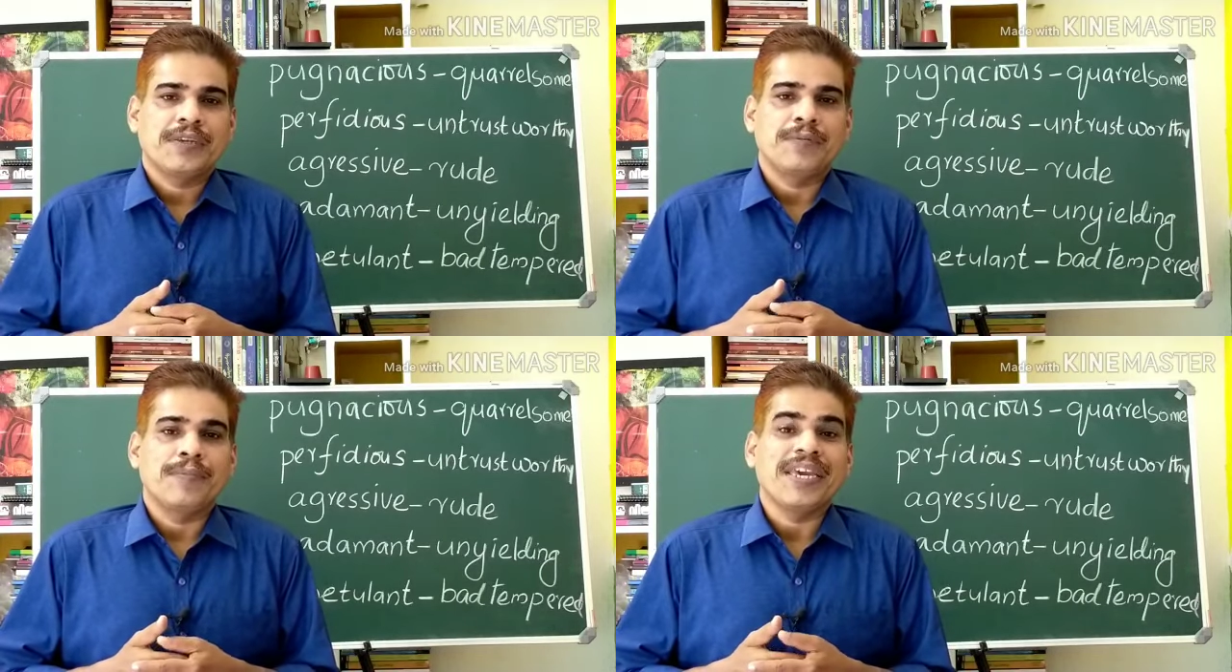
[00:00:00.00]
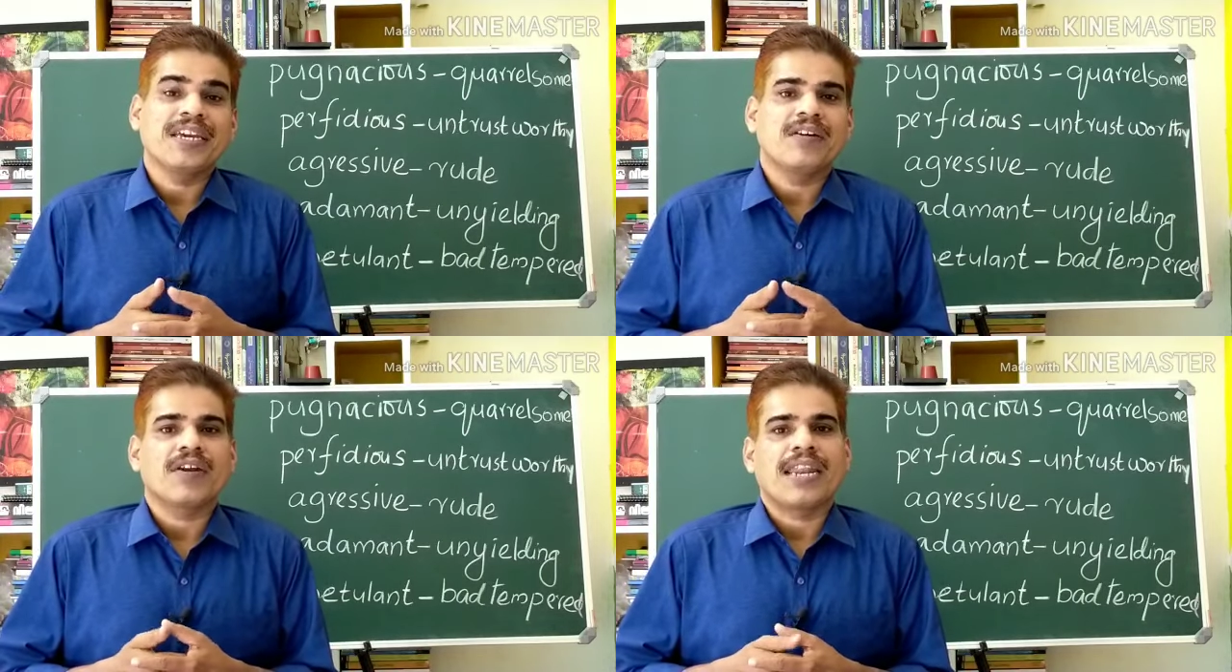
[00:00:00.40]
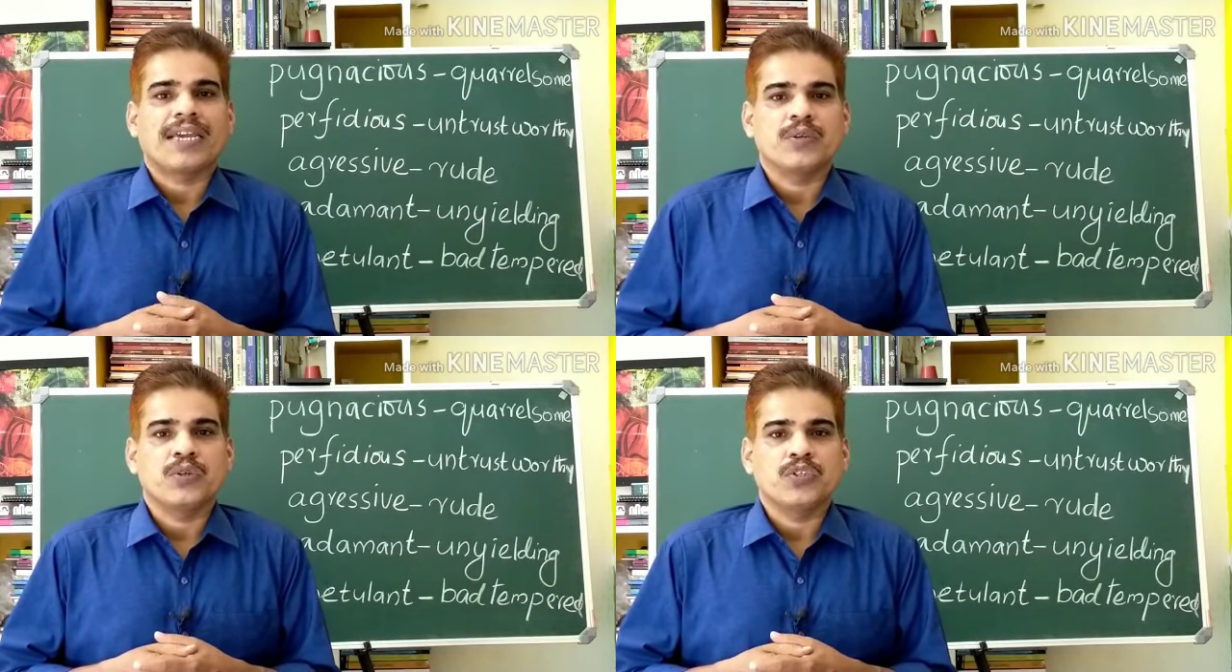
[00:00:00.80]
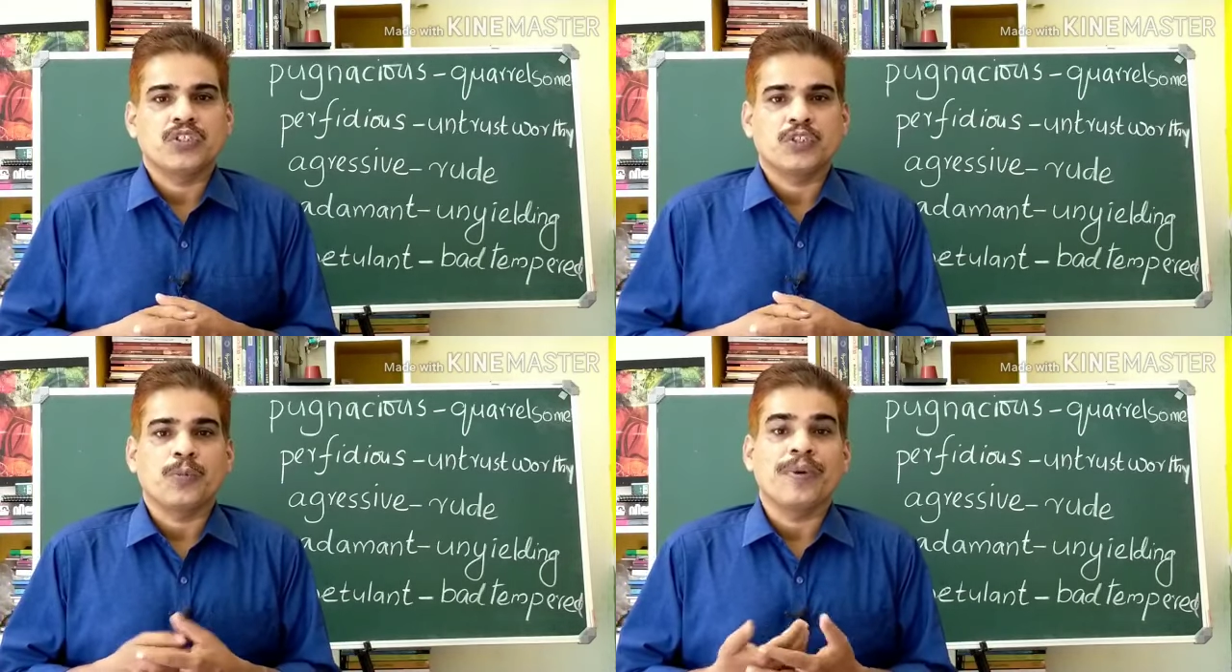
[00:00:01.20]
to make our
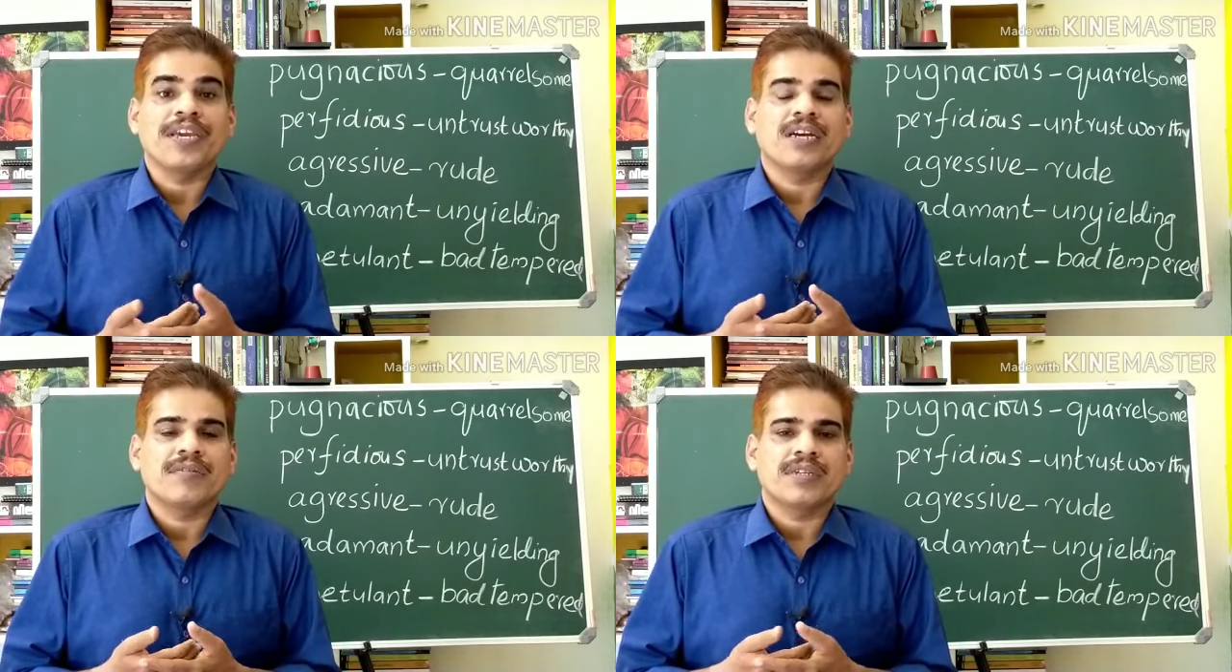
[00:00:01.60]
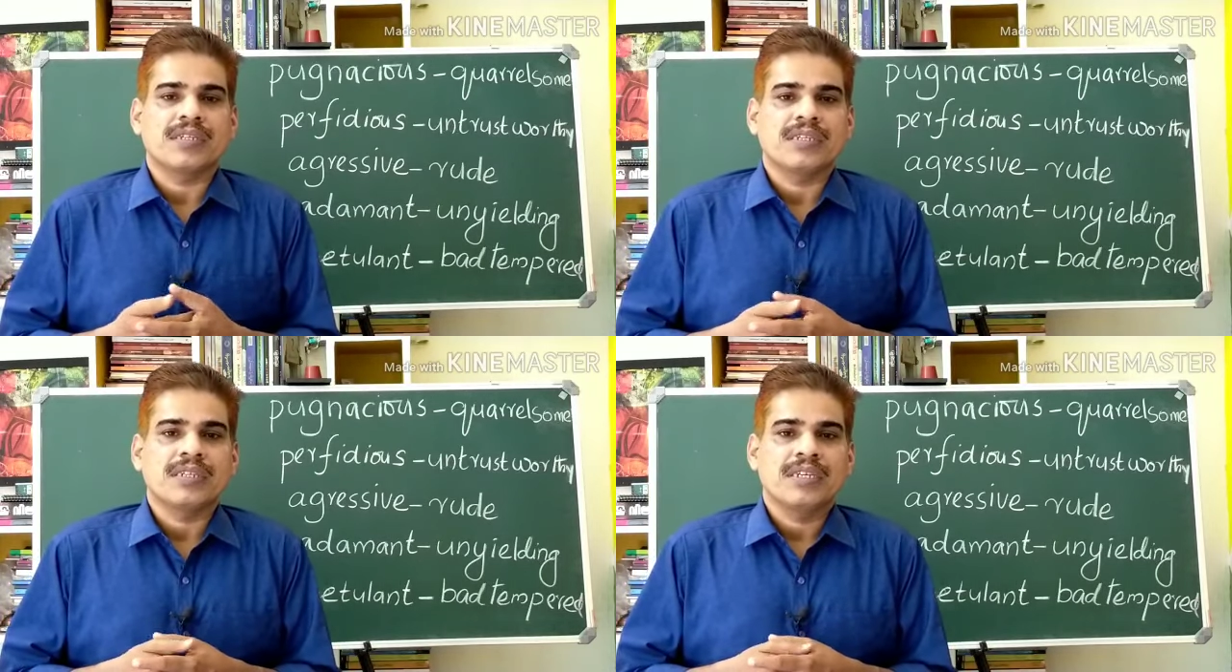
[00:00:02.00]
language, to make our